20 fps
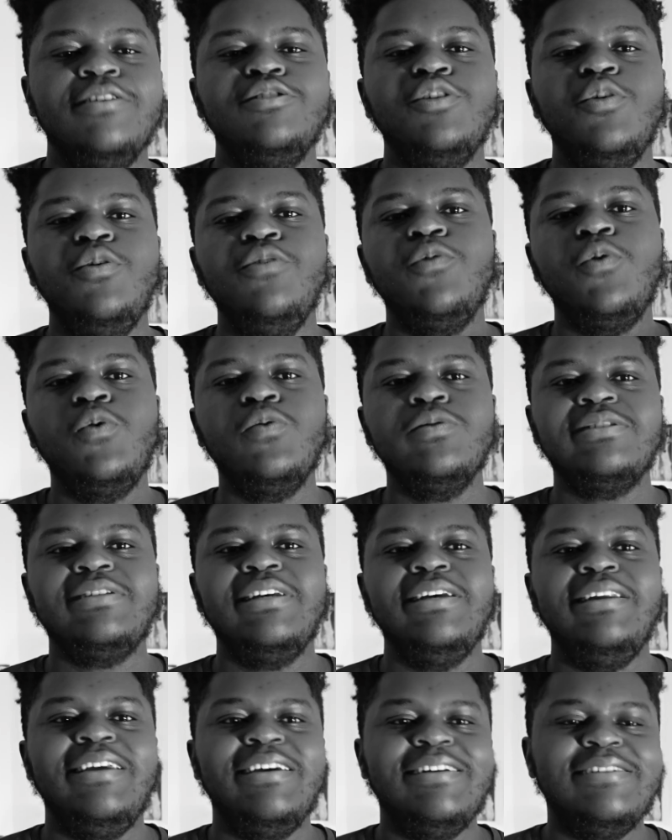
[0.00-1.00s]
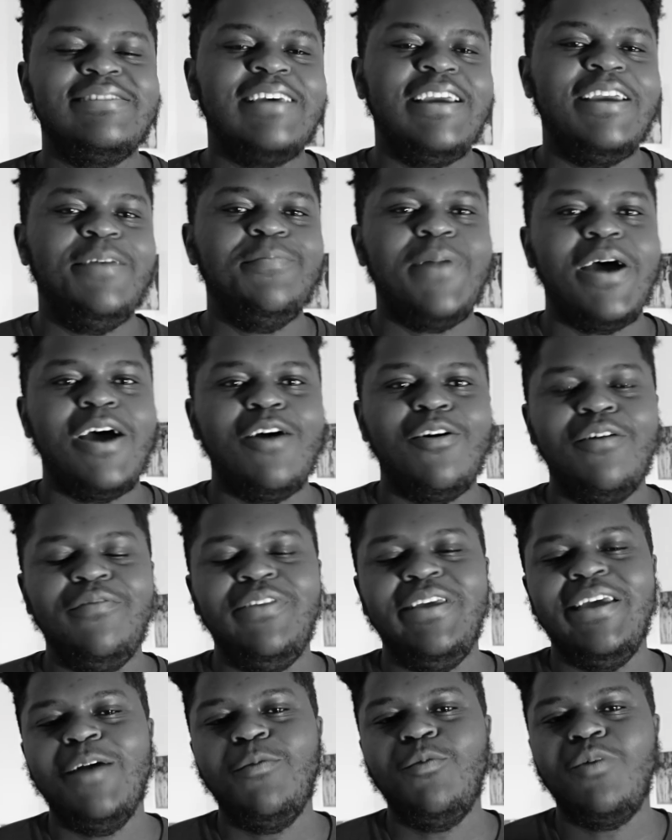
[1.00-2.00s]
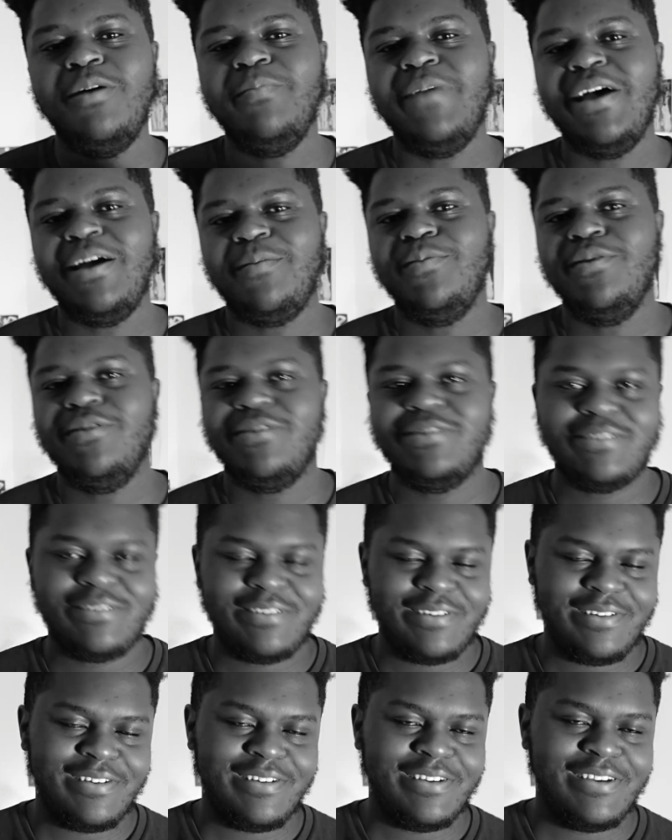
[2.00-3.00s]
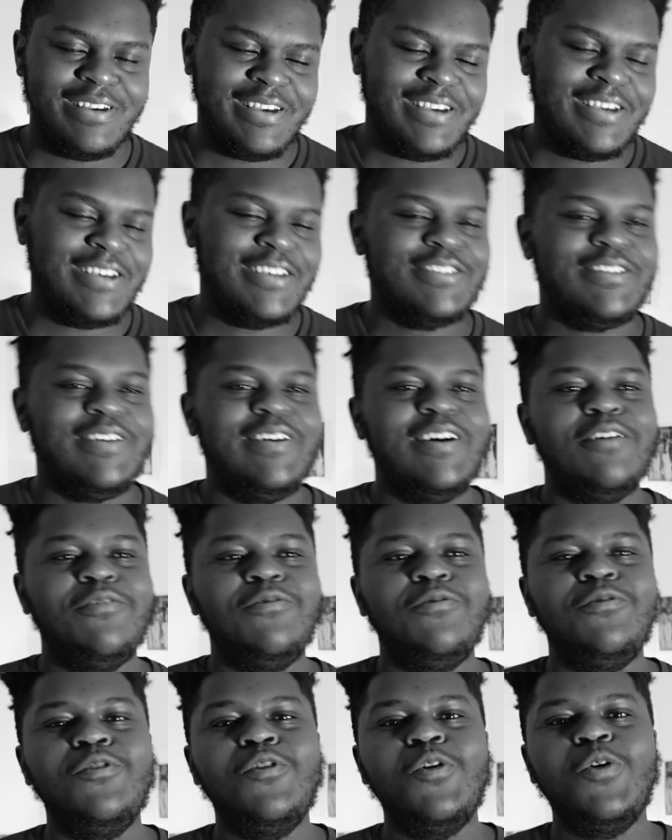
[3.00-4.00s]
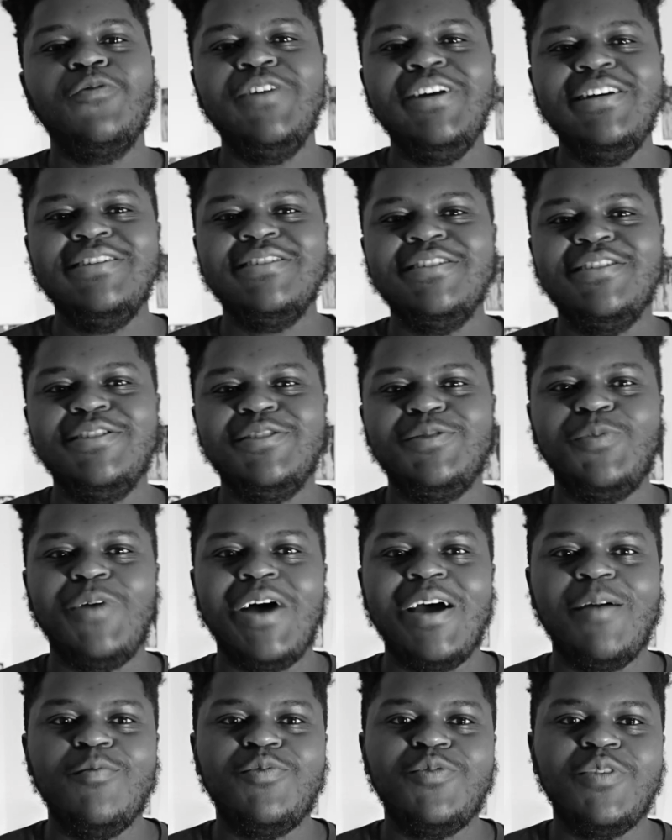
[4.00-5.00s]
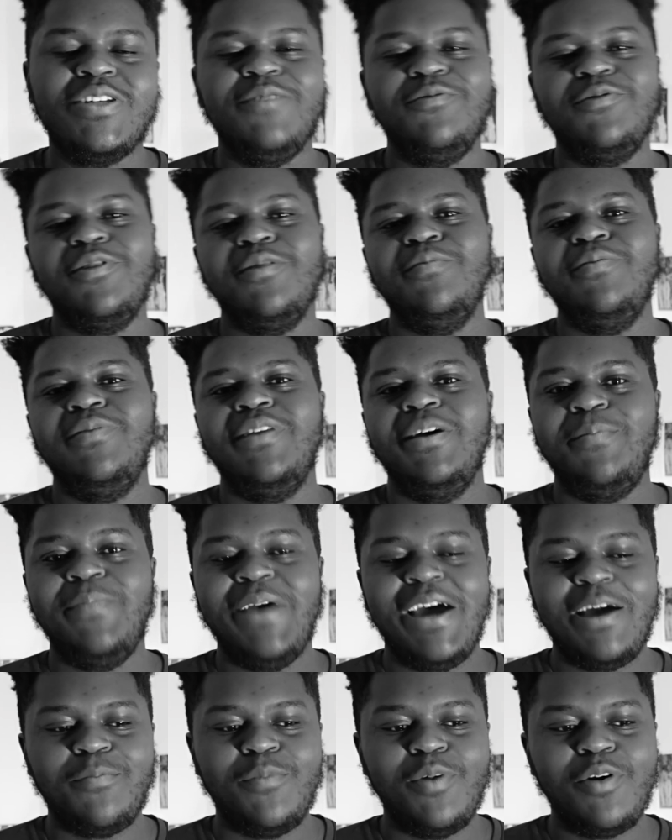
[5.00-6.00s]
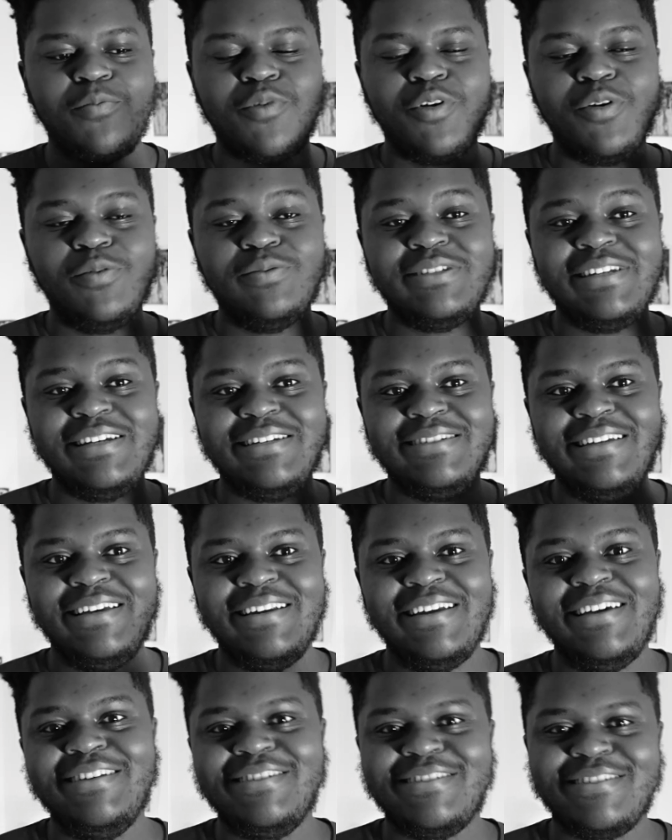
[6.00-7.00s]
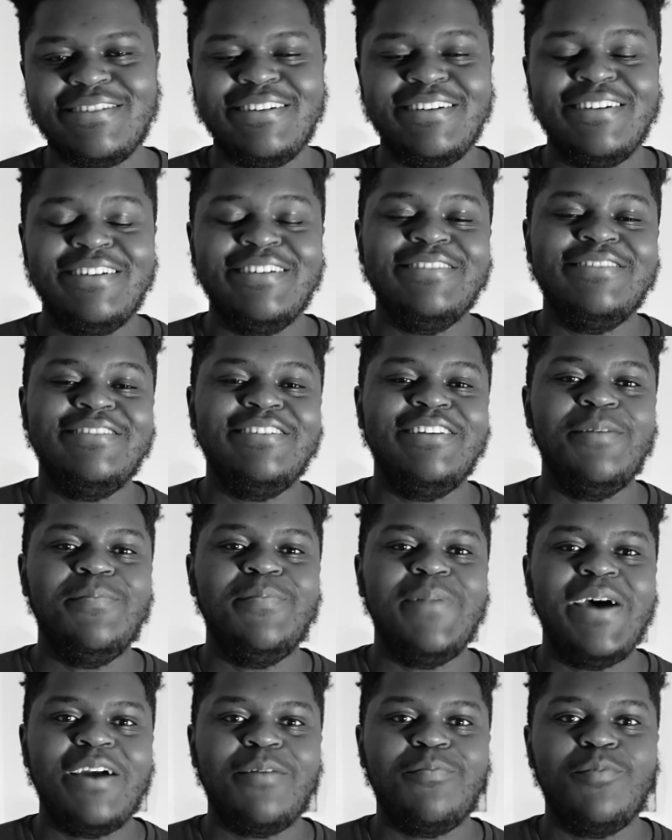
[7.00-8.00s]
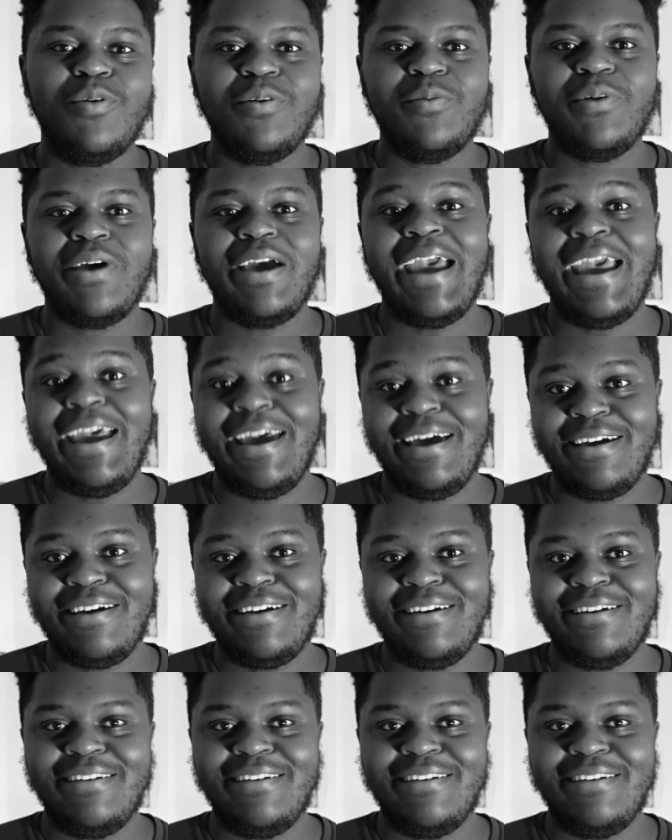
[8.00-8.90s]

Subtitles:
So we've all seen the insane power of the M1 MacBooks. So here are four reasons why I'm switching from the MacBook Pro 16 inch to the MacBook Air.